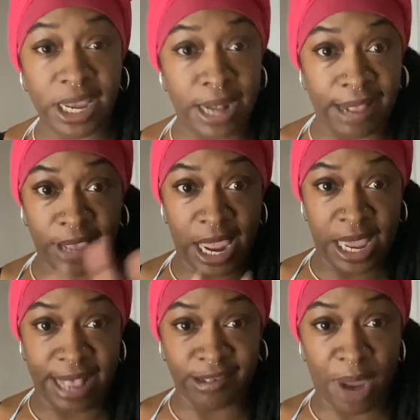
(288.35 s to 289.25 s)
Not saying he
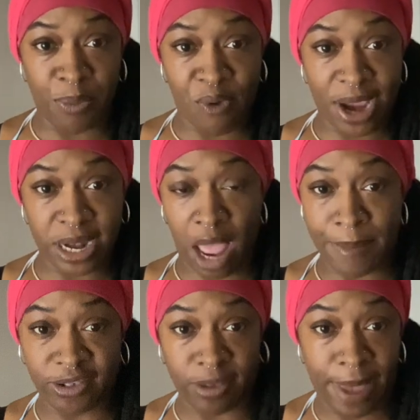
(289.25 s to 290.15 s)
got somebody pregnant. I
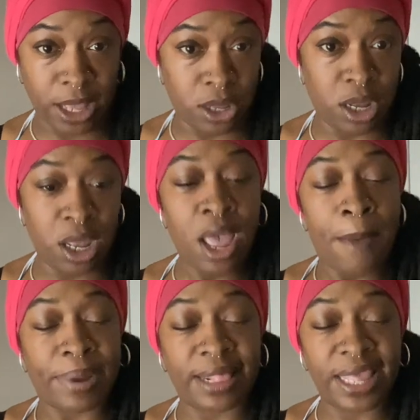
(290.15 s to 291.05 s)
mean, somebody could,
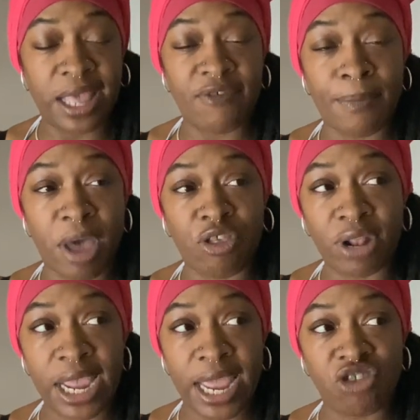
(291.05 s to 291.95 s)
but I think of a
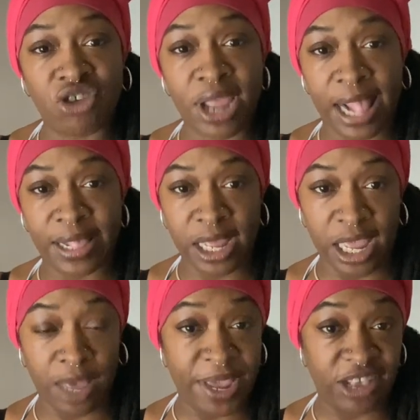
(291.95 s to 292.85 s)
motherly energy. I think it
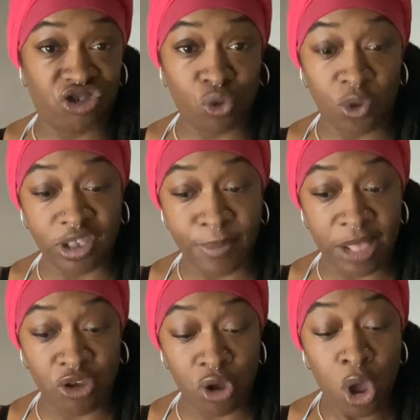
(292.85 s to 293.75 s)
could be his children's
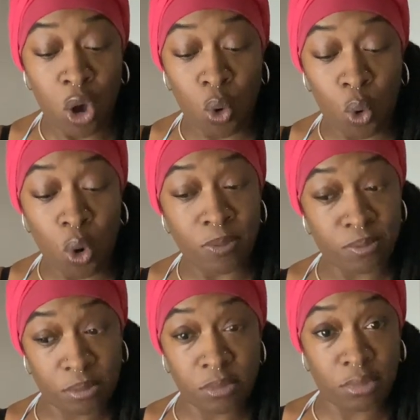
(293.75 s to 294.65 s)
mother, or
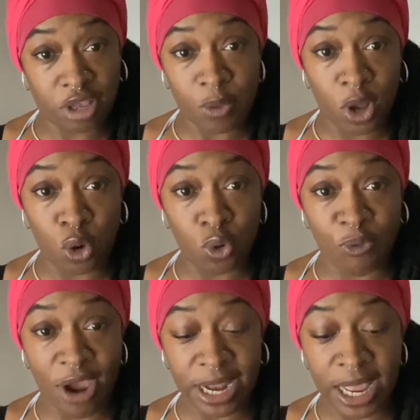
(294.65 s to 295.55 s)
someone who's
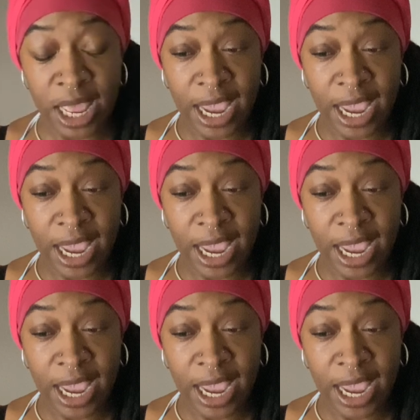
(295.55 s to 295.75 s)
pregnant.